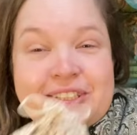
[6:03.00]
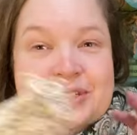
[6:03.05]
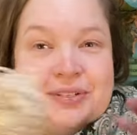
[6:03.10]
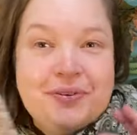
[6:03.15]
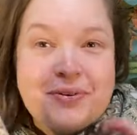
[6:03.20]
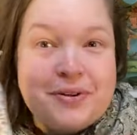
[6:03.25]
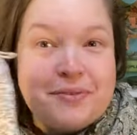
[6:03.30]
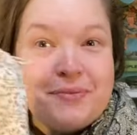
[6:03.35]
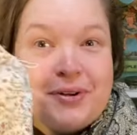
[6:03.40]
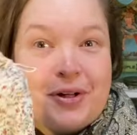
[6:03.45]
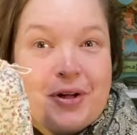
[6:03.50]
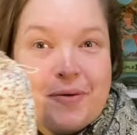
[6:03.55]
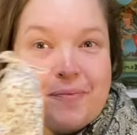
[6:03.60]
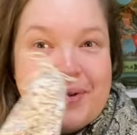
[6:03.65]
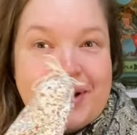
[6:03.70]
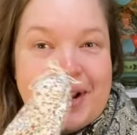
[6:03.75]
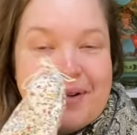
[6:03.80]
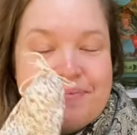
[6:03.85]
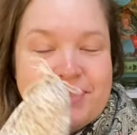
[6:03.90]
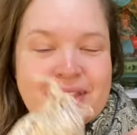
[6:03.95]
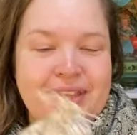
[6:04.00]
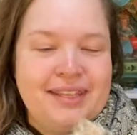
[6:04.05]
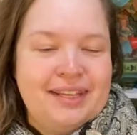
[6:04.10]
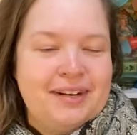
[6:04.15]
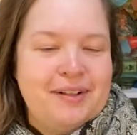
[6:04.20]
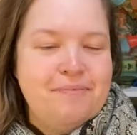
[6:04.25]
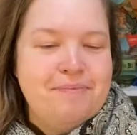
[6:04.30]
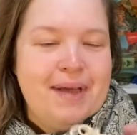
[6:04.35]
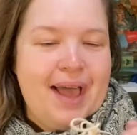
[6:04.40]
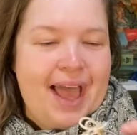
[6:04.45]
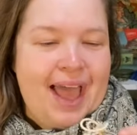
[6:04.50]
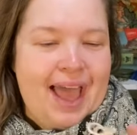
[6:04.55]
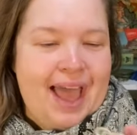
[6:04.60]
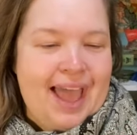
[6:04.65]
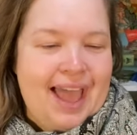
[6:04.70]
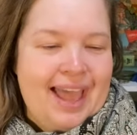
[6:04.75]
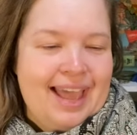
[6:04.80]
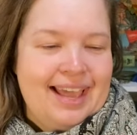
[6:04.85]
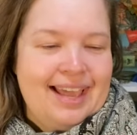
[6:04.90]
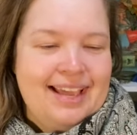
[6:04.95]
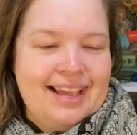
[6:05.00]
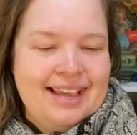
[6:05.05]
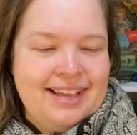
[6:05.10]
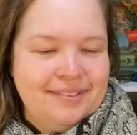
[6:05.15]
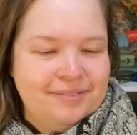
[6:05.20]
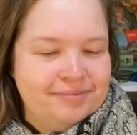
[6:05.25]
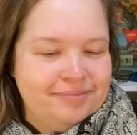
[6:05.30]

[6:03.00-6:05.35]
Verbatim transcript: Ooh, and we'll open up the little bag.